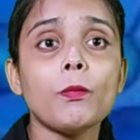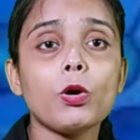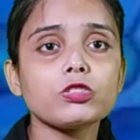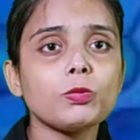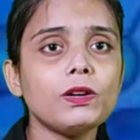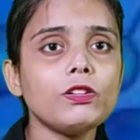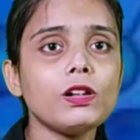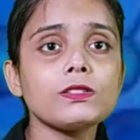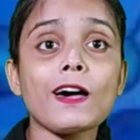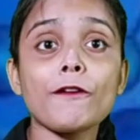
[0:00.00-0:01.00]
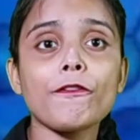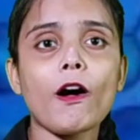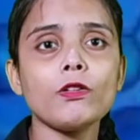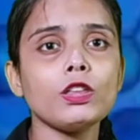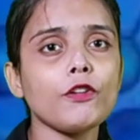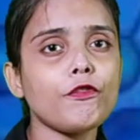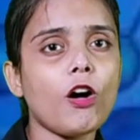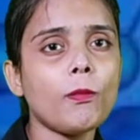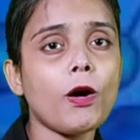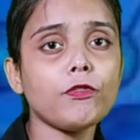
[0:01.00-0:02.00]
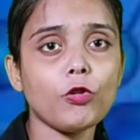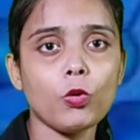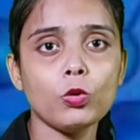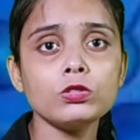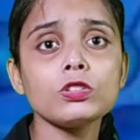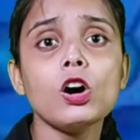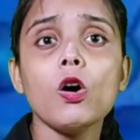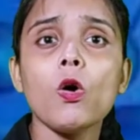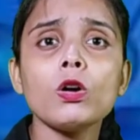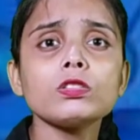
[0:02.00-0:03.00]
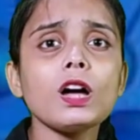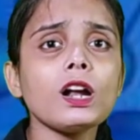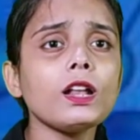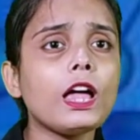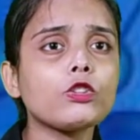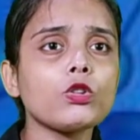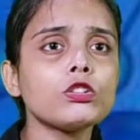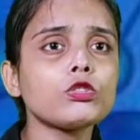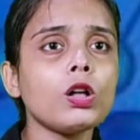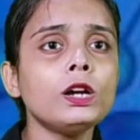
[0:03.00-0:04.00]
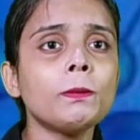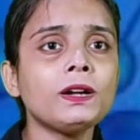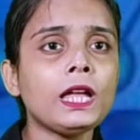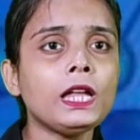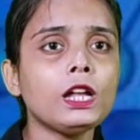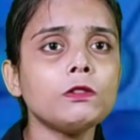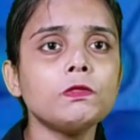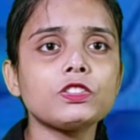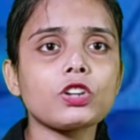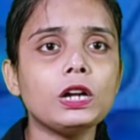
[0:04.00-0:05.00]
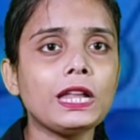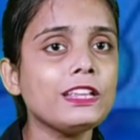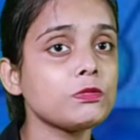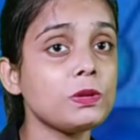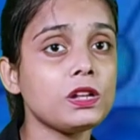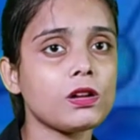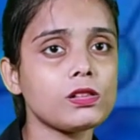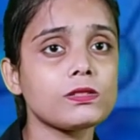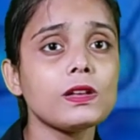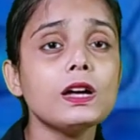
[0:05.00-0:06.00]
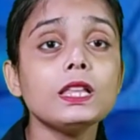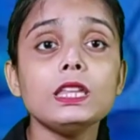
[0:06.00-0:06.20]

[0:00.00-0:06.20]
Most minerals are found in the form of ores. Ores are a natural solid material which contains minerals.